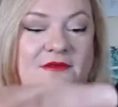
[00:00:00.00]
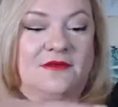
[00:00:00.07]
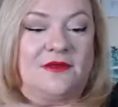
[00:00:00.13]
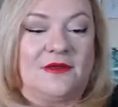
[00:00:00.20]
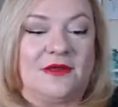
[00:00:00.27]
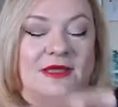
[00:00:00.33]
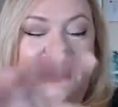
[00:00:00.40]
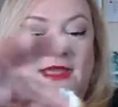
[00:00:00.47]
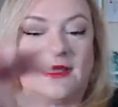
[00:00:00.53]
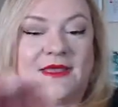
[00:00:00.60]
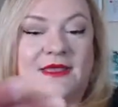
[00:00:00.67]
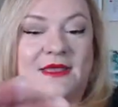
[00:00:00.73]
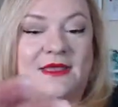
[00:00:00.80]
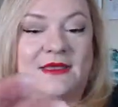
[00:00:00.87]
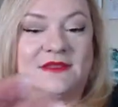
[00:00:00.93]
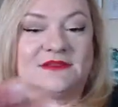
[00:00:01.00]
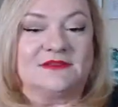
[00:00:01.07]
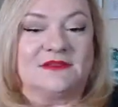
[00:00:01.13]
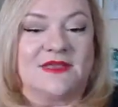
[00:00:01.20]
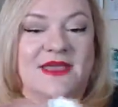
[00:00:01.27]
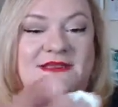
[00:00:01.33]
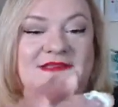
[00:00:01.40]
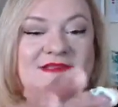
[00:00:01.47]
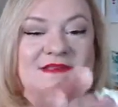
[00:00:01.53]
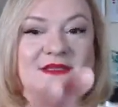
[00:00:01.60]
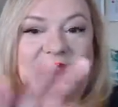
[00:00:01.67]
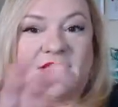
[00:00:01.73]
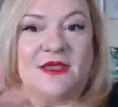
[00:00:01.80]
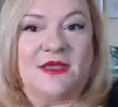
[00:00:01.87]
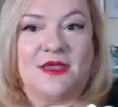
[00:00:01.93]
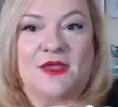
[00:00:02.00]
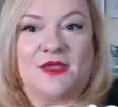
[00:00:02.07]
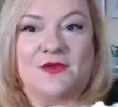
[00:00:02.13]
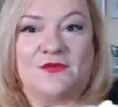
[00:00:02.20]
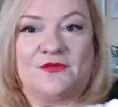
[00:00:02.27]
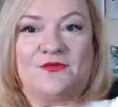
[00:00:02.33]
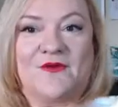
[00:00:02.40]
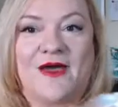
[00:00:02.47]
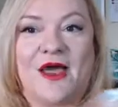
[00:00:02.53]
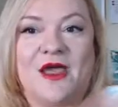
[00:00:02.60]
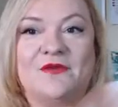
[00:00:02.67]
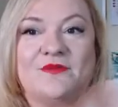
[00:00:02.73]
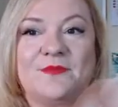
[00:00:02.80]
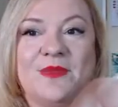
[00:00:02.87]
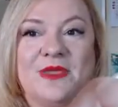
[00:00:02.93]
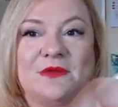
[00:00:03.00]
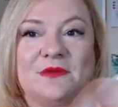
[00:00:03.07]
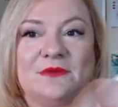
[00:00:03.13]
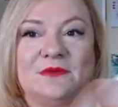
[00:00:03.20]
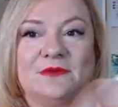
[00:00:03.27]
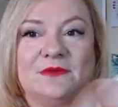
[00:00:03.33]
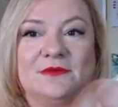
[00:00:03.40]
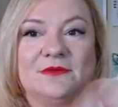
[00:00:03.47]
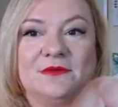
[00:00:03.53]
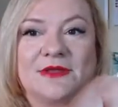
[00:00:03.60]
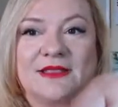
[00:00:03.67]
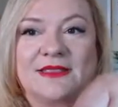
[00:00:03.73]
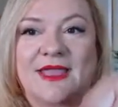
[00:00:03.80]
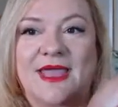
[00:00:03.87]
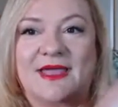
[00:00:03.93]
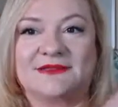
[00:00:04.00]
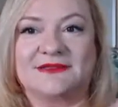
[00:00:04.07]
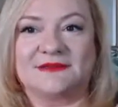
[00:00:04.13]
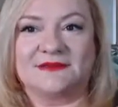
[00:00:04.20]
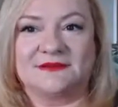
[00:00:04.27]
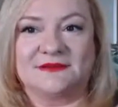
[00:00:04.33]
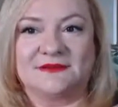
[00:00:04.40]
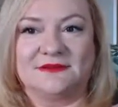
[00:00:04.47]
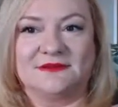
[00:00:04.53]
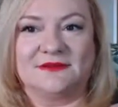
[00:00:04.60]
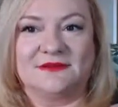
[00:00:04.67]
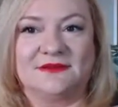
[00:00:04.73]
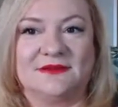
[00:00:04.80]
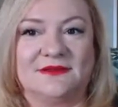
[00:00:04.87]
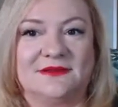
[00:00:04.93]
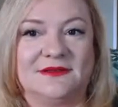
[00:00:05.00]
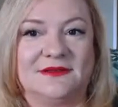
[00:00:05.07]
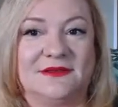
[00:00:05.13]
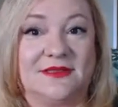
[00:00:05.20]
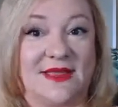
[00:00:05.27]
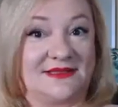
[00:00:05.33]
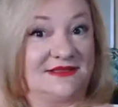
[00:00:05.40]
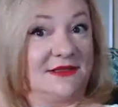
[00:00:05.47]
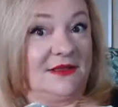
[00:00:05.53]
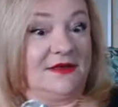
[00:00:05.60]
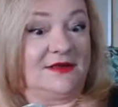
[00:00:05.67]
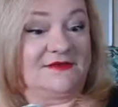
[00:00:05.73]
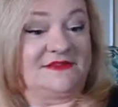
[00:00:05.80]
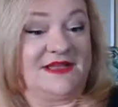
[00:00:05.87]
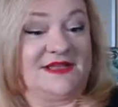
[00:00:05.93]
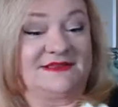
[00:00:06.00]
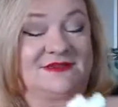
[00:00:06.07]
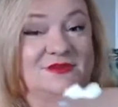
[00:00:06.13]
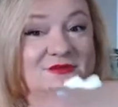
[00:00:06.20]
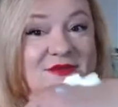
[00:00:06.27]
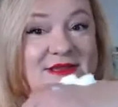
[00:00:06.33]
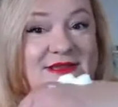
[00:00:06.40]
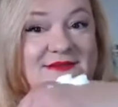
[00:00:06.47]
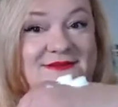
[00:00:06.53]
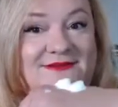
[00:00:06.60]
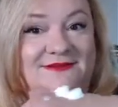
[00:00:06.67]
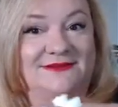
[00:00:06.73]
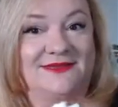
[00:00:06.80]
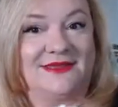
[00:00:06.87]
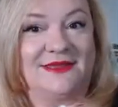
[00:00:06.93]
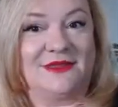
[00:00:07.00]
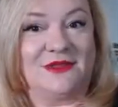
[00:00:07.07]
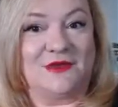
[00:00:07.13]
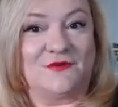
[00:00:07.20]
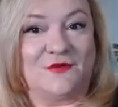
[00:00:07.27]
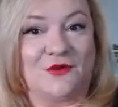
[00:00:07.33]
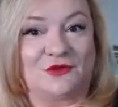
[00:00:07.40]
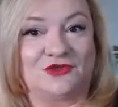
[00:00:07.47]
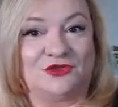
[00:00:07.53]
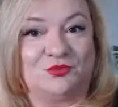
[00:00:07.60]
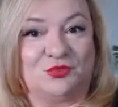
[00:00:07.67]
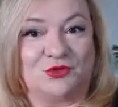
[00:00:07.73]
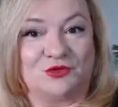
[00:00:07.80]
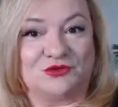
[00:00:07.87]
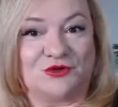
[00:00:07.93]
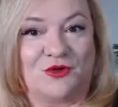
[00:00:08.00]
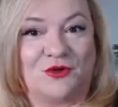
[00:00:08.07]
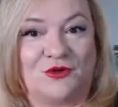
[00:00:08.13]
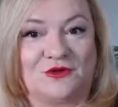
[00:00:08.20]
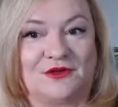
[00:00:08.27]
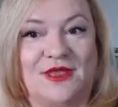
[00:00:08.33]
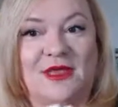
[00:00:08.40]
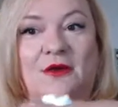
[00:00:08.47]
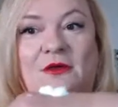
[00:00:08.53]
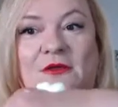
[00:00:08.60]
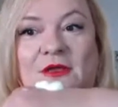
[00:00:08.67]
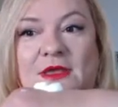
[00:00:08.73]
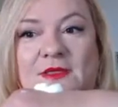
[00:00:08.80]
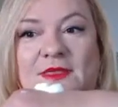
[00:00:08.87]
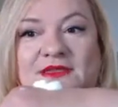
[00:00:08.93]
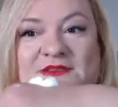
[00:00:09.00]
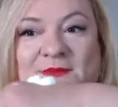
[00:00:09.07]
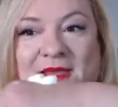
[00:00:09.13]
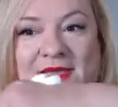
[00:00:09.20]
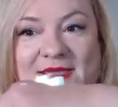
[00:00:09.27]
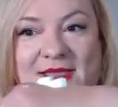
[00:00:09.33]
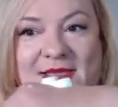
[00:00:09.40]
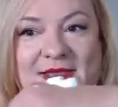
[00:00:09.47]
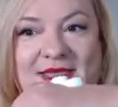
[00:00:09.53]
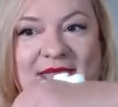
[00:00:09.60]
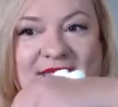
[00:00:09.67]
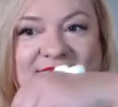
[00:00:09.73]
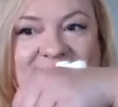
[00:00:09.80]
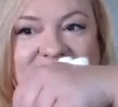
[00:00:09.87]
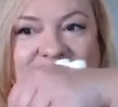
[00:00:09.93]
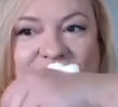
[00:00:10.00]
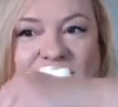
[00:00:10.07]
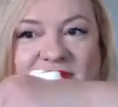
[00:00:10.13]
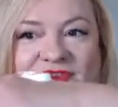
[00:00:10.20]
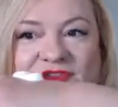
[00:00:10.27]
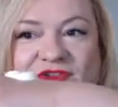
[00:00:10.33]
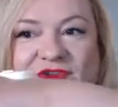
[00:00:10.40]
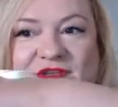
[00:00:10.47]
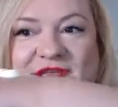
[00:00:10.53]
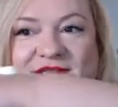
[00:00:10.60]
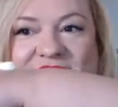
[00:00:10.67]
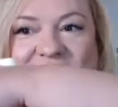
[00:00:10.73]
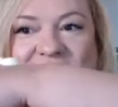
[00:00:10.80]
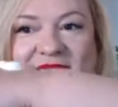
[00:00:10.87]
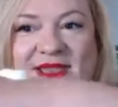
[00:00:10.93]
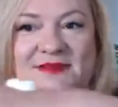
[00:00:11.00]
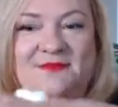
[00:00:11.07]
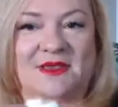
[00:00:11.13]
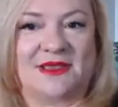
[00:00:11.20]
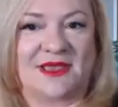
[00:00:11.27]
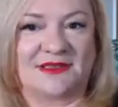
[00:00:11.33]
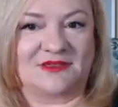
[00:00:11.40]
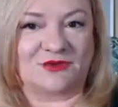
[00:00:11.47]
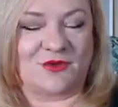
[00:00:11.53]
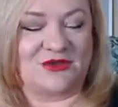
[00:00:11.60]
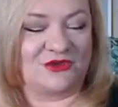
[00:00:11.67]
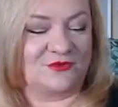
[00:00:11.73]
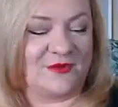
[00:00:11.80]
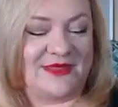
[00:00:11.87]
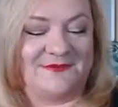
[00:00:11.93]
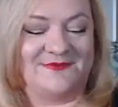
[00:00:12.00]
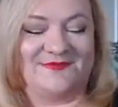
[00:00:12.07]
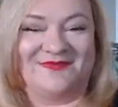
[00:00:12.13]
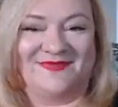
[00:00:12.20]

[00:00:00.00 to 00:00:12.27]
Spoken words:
Okay, so that's 5 ml. Look at that. That's a lot of sunscreen. You've got to put on, that's my cat scratches. You can see that. My cat scratched me.